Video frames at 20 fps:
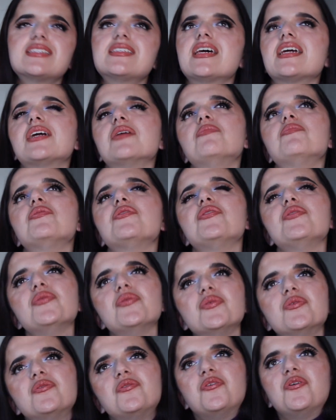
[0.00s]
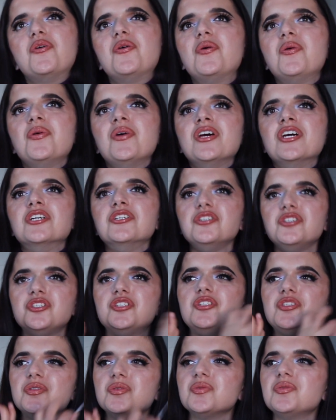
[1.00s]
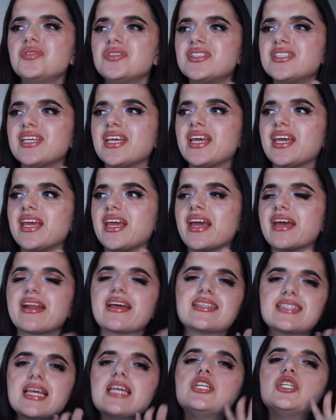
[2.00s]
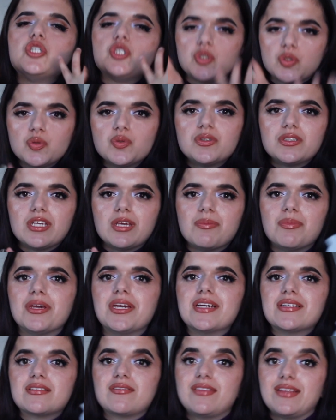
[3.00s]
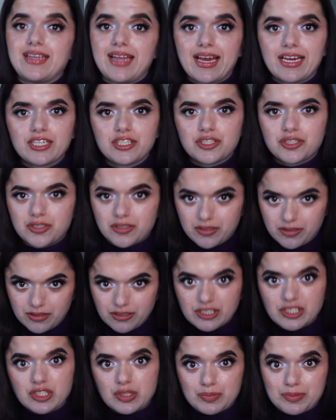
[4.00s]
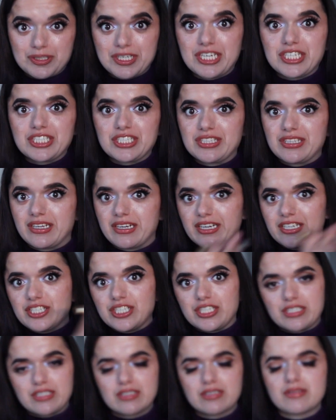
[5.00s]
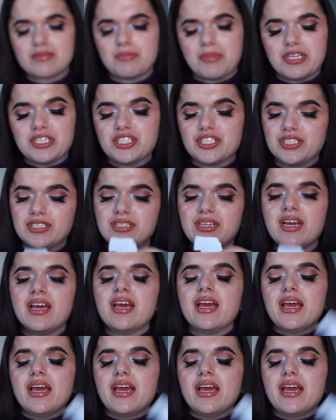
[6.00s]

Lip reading: like a beautiful, juicy, and I say juicy because of the nectar interpretation that I just mentioned.